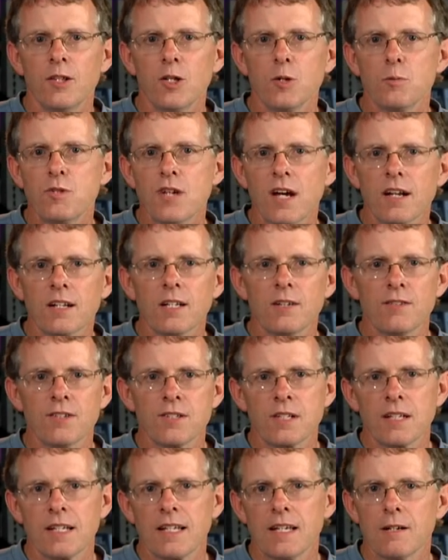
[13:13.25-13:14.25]
The objective
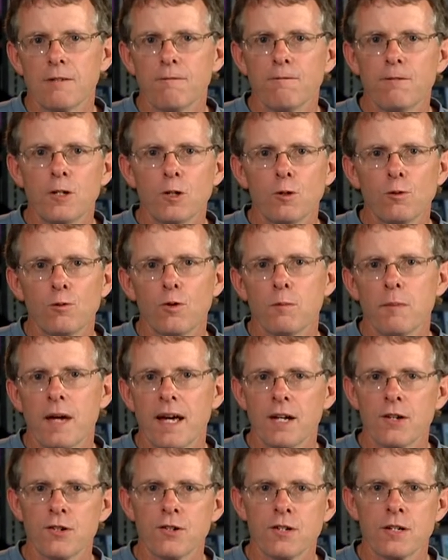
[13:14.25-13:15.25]
is to get a feel for
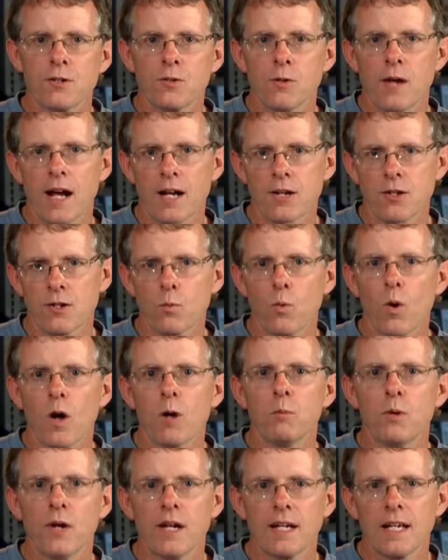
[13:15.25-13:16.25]
managing traction
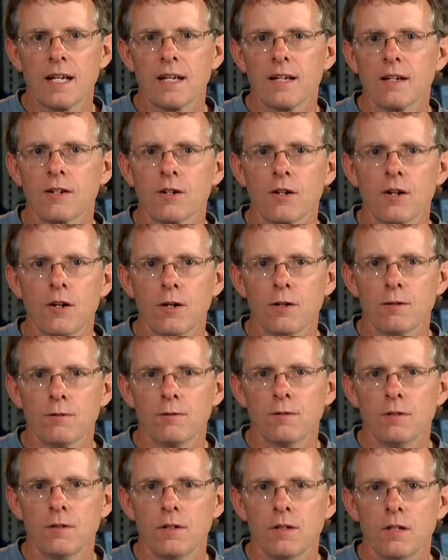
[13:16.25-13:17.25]
while braking in a curve.
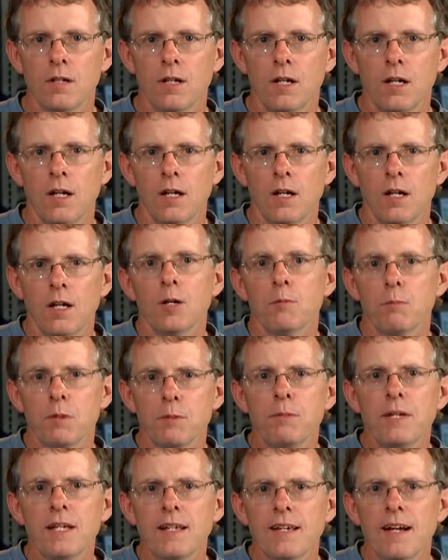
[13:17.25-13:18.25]

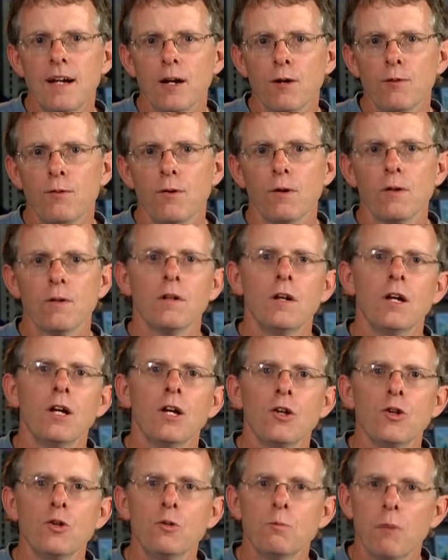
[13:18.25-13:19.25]
But be careful.
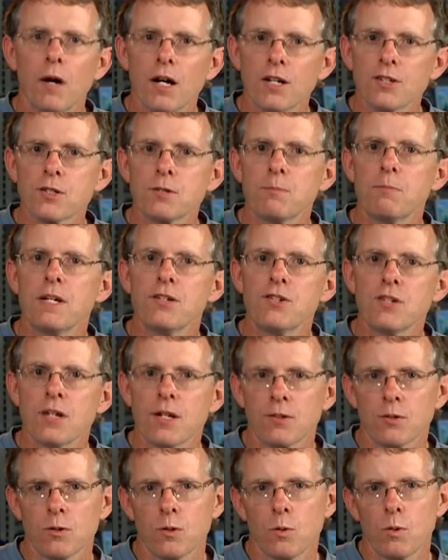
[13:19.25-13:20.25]
You must be
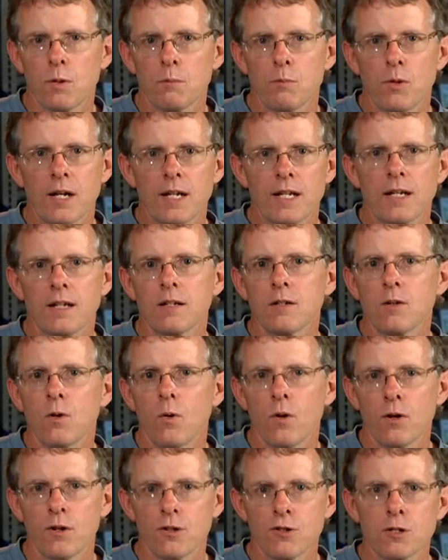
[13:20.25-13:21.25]
gentle when braking in
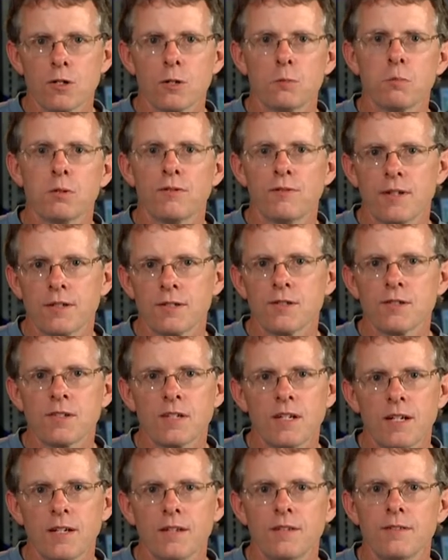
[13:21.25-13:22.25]
corners to prevent a
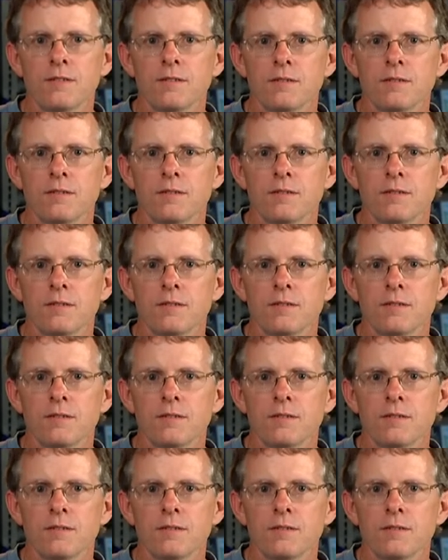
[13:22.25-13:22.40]
skid.